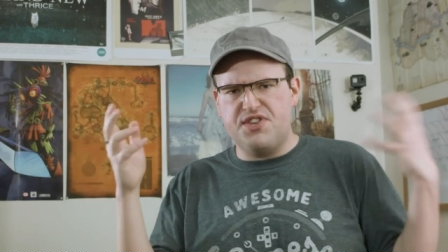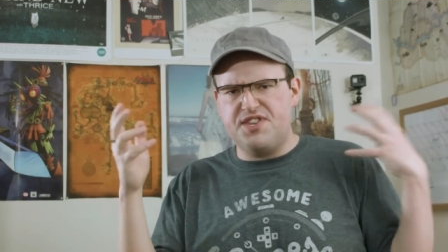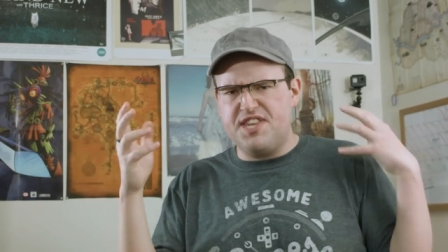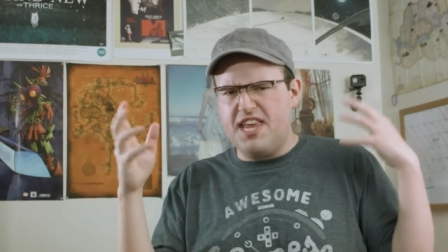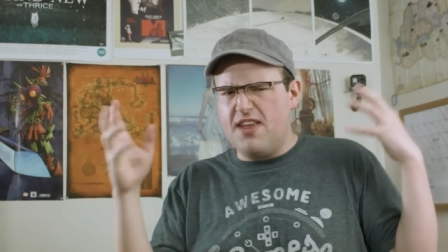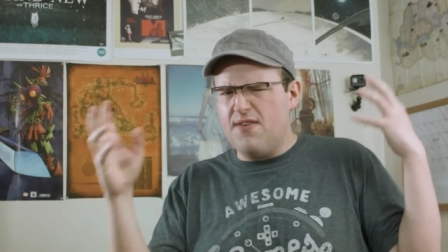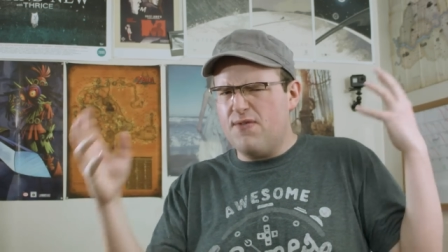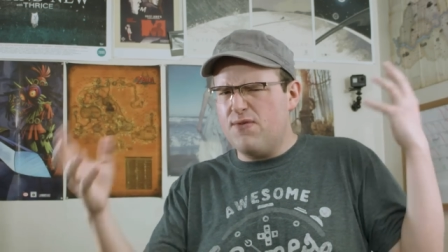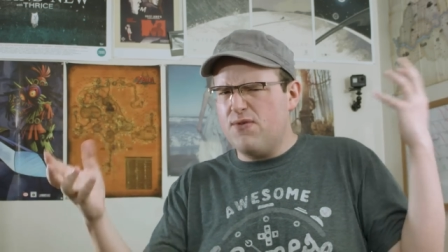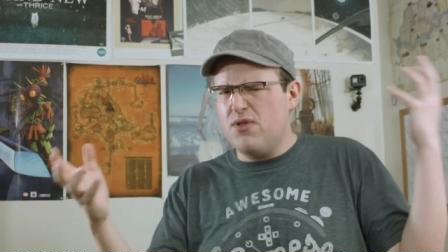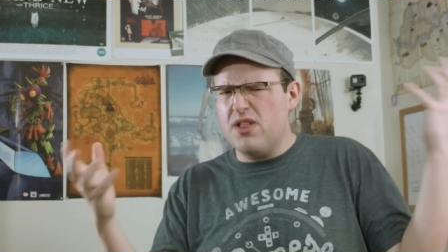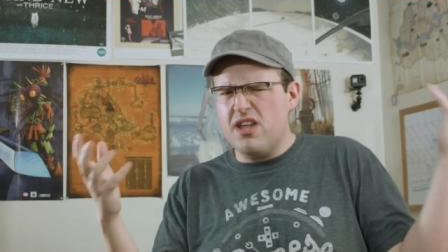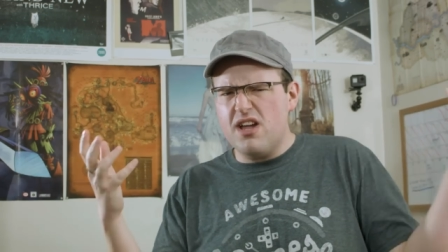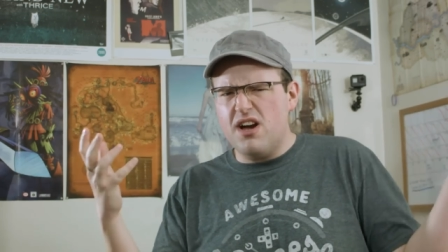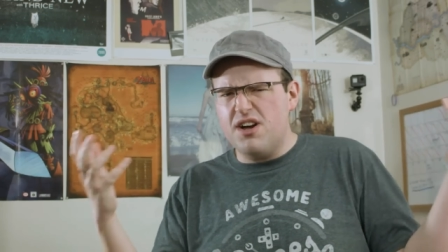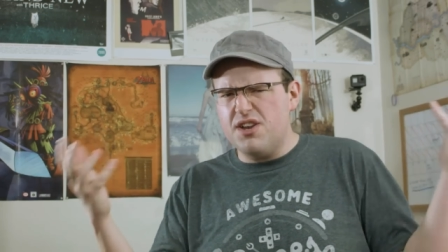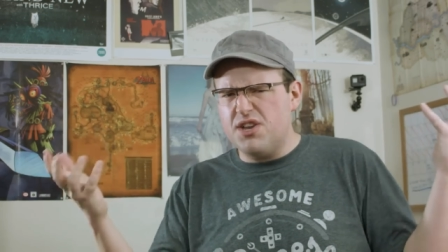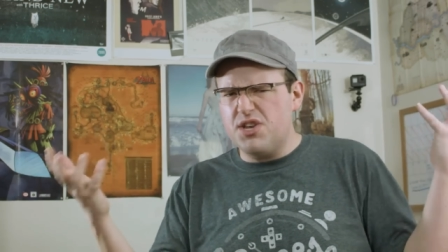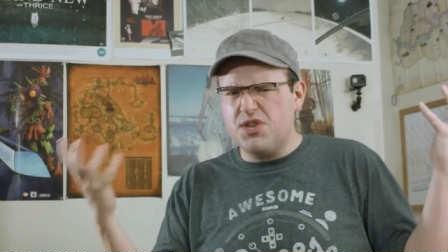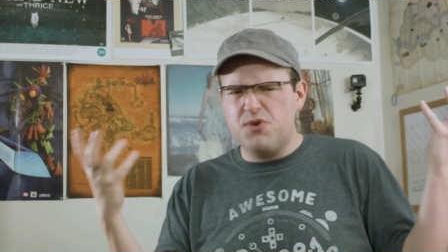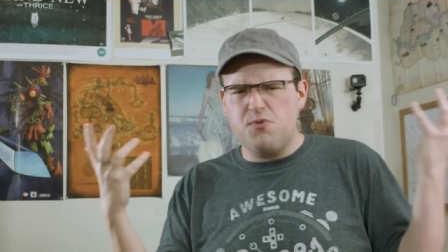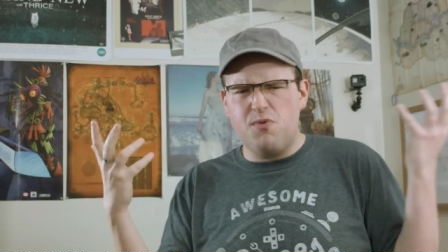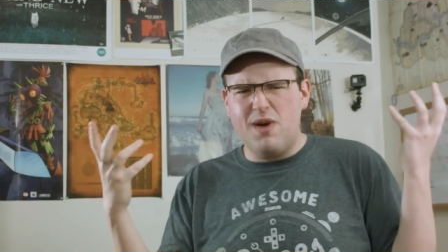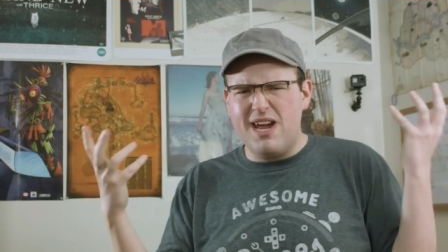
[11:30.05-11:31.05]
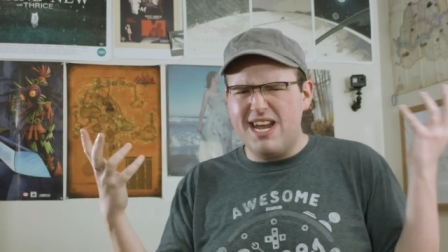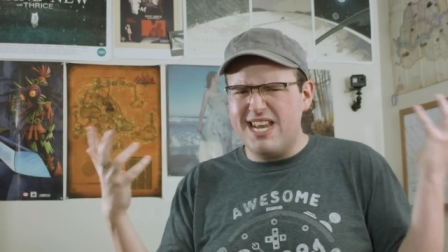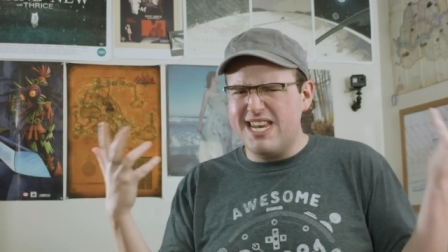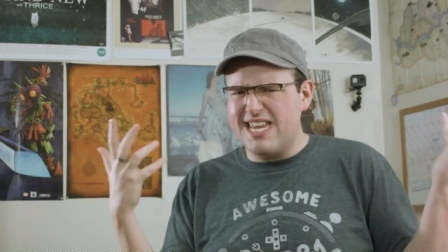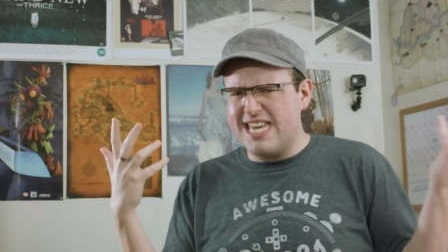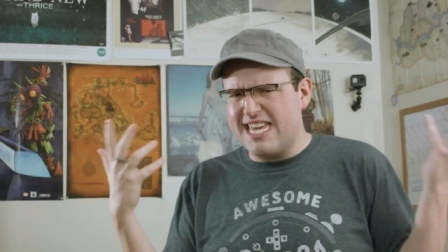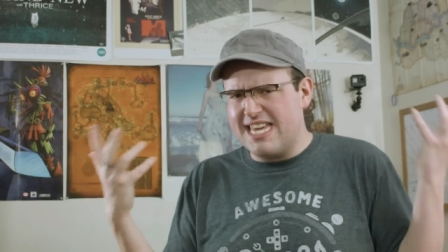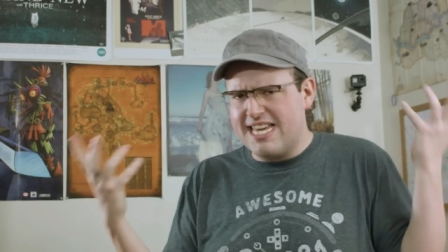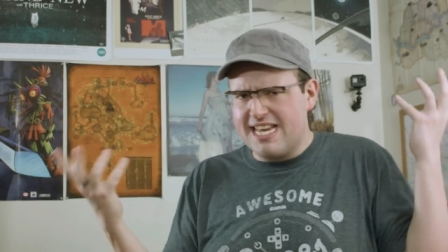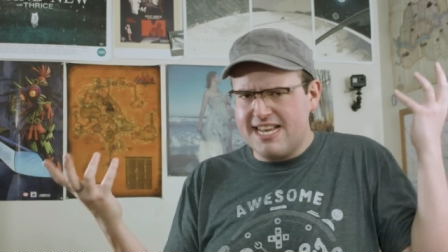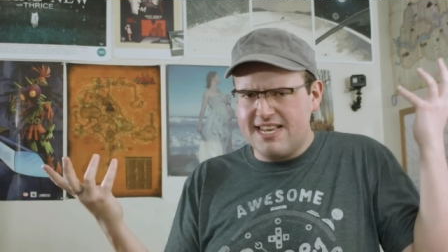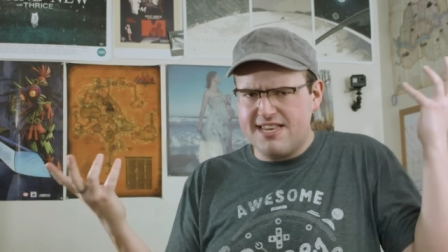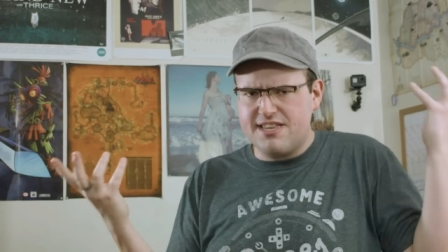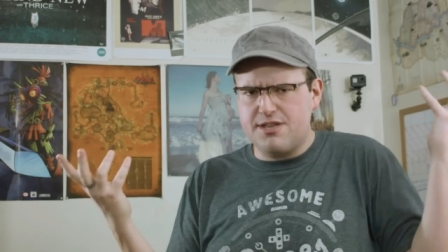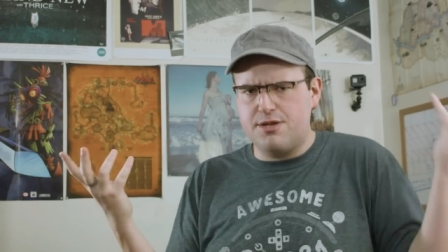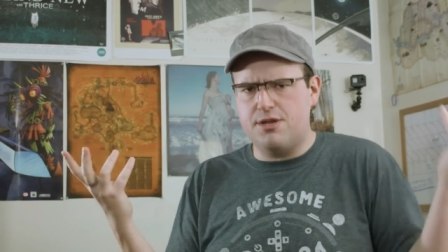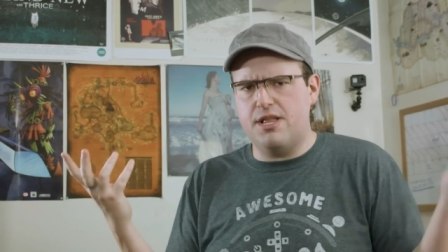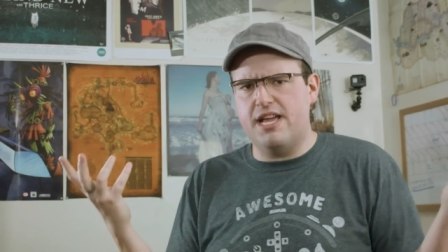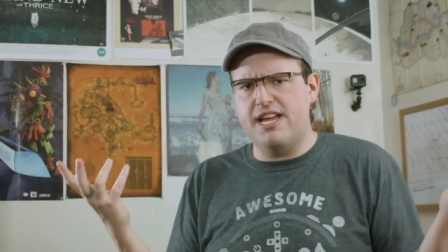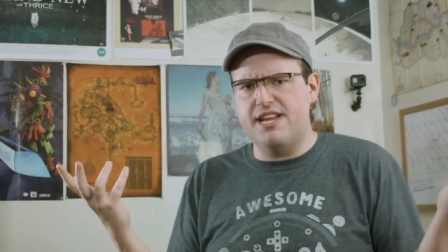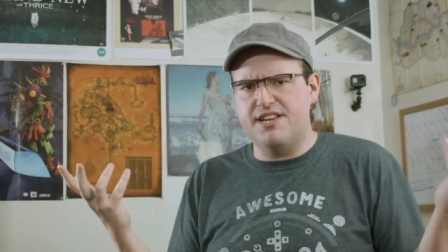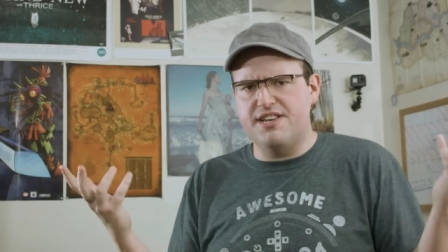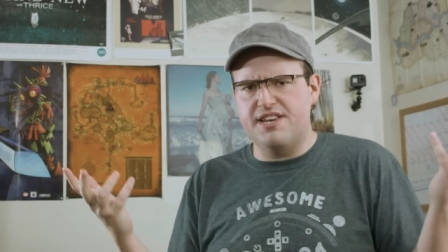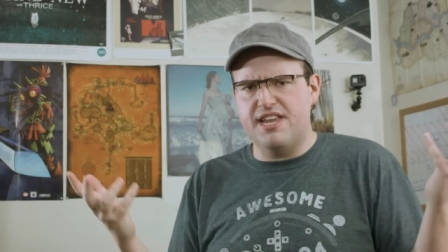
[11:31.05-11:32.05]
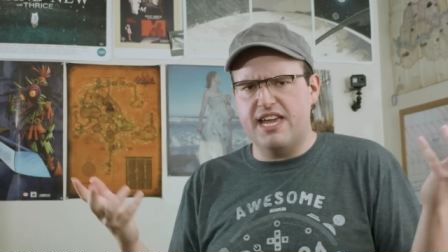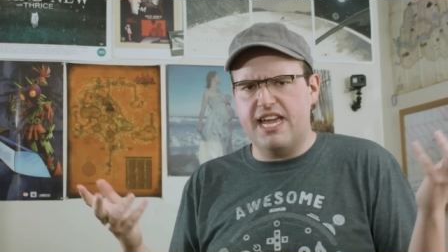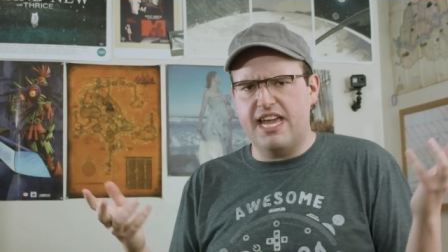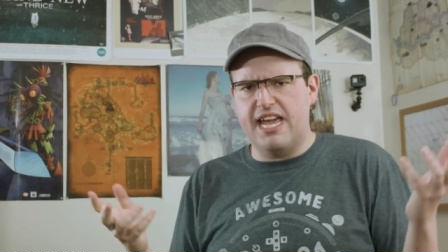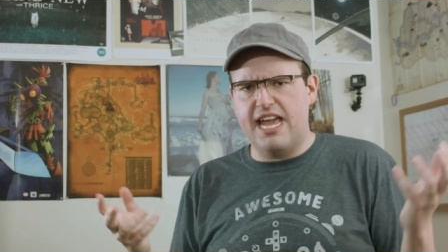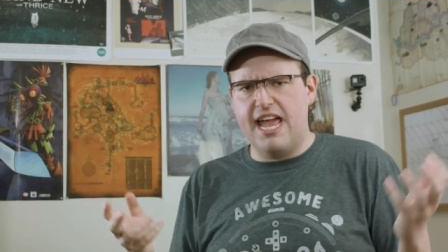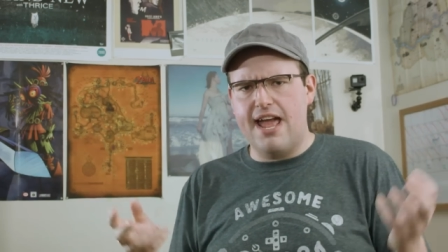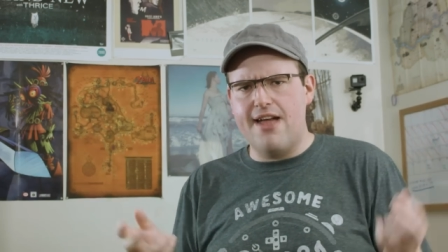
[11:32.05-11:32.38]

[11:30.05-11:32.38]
safely on its way to King's Landing,